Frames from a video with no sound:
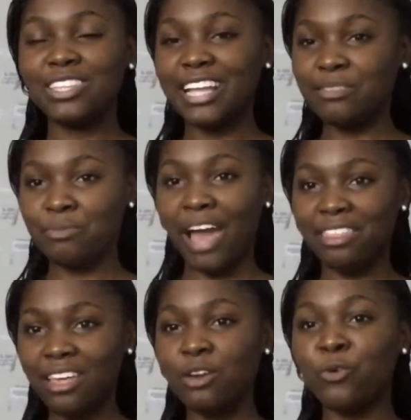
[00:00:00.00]
that I
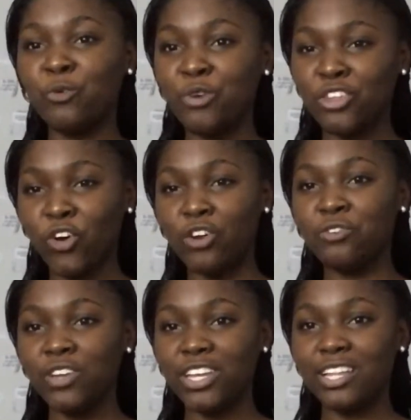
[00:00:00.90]
think with
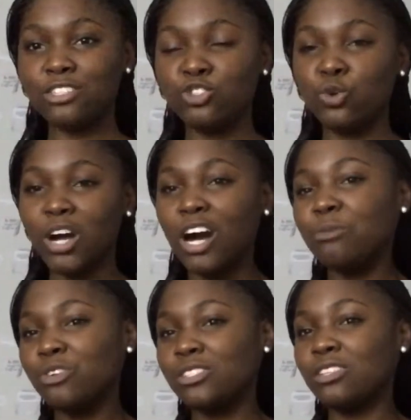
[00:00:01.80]
confidence you
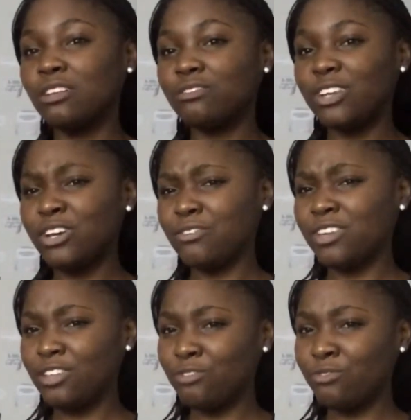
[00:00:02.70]
calm yourself down, even